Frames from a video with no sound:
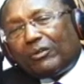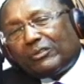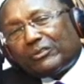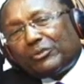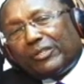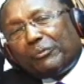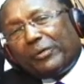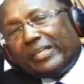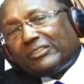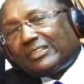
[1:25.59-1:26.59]
call to the
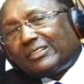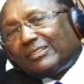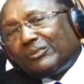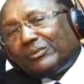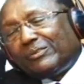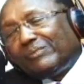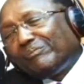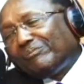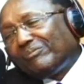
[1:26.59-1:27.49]
West to